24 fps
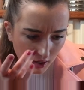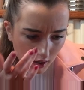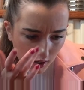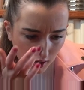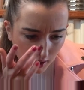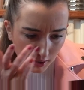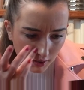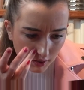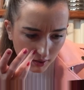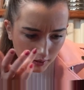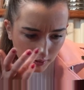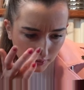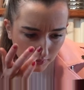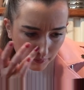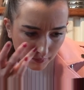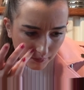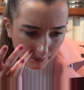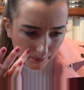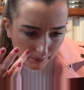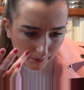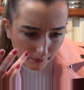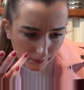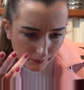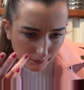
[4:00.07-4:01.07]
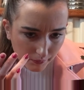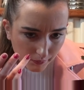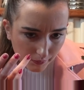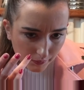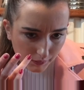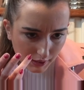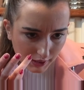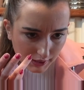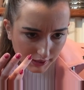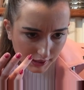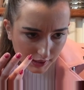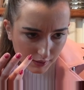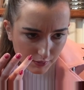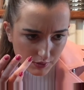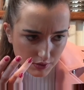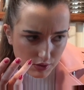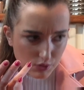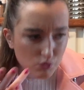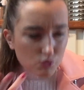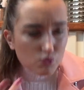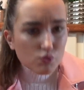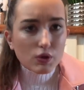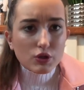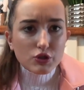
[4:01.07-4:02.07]
I think it was
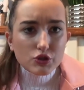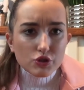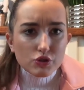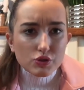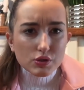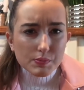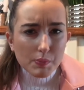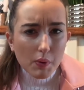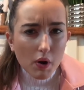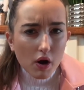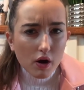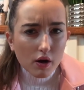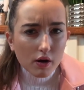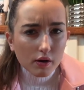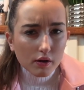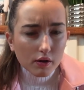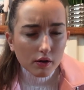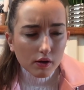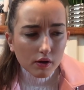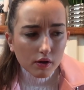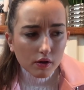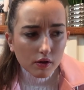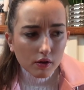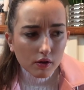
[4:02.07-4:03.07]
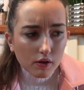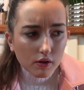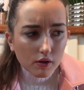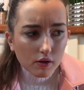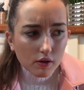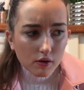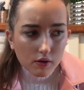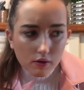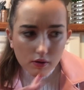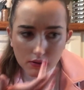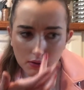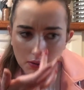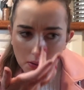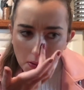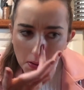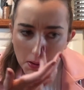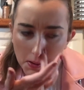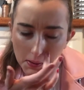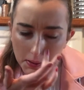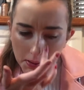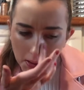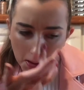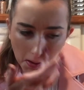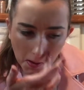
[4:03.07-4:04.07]
Richards Park.
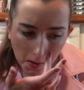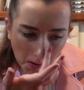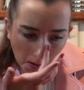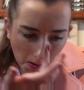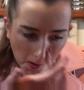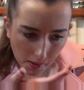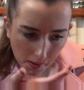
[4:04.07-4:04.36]
Yeah.